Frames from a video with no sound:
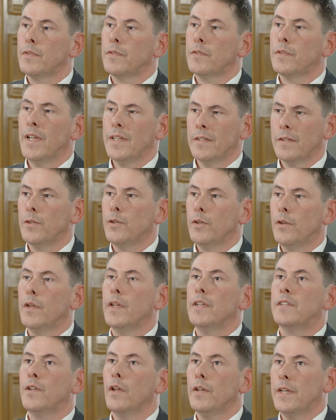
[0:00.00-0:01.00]

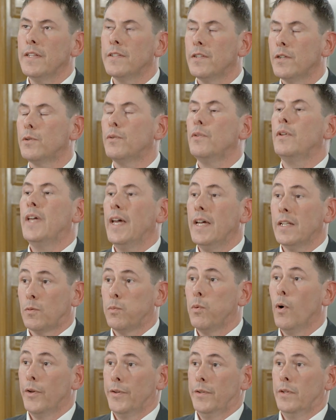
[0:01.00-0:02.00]
it's not easy to get
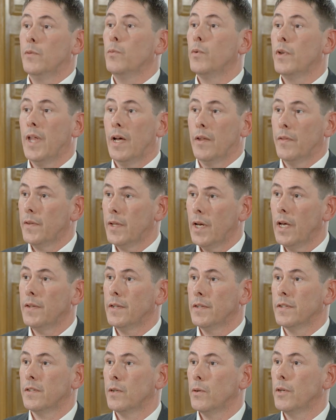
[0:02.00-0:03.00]
one without the
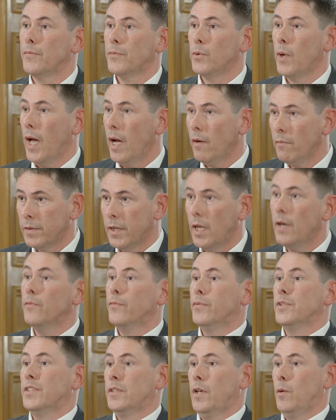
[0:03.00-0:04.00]
other. So if you have
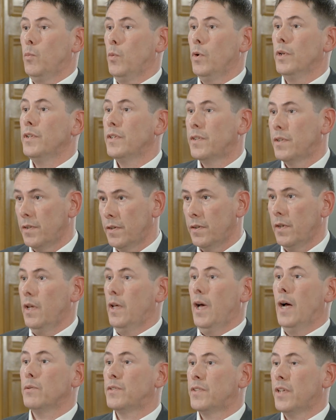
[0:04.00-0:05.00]
love for someone
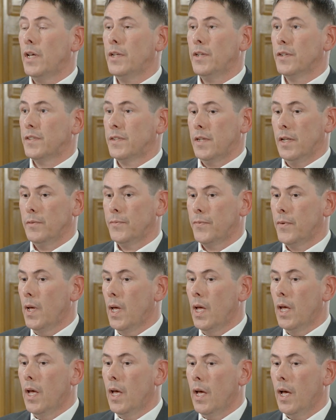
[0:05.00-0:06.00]
outside yourself
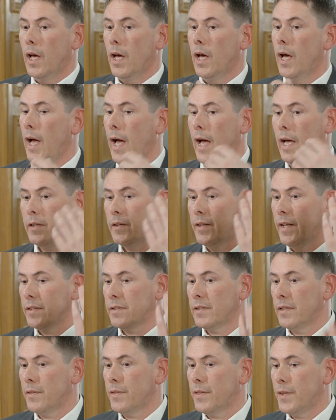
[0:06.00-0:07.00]
and
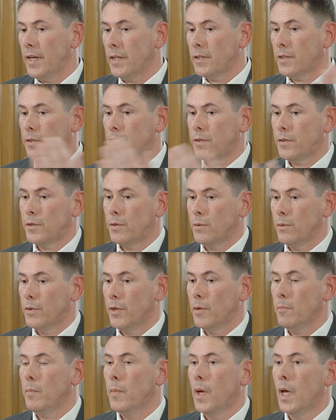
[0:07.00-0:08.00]
there's a threat to
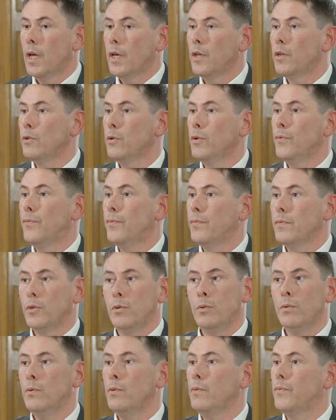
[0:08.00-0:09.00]
them, you
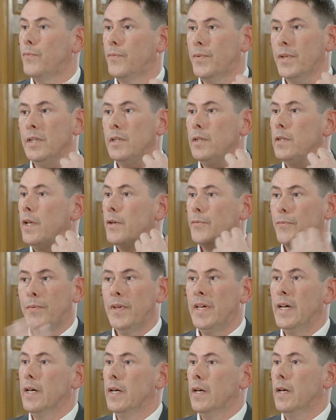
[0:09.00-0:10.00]
feel
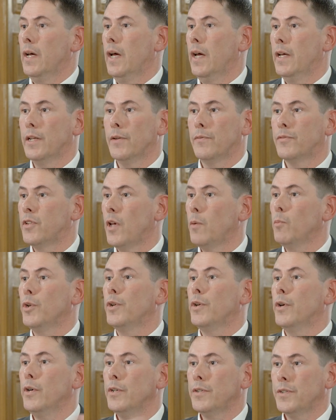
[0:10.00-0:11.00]
fear. And if someone
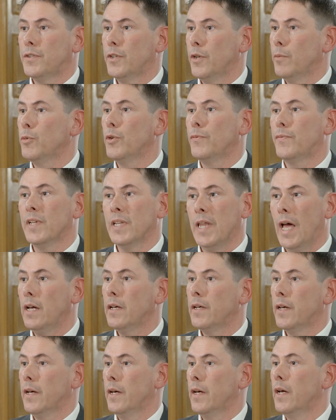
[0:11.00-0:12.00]
hurts them, you feel
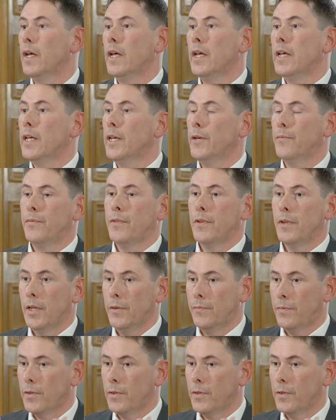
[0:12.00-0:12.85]
anger. If